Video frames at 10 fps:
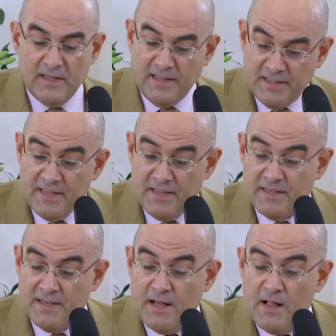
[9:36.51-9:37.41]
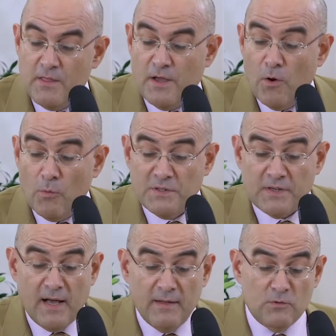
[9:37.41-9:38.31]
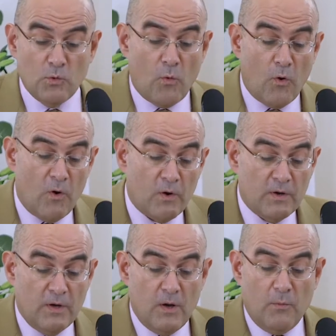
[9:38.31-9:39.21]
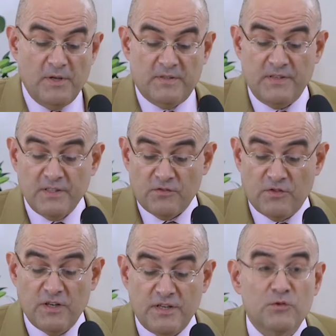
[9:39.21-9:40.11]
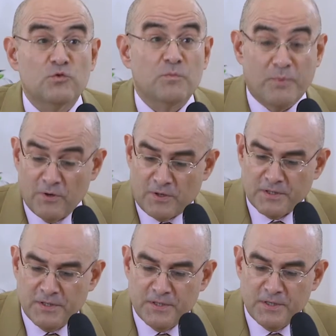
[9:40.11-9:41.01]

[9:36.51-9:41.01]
Indeed, they always had to work with 6 children to support.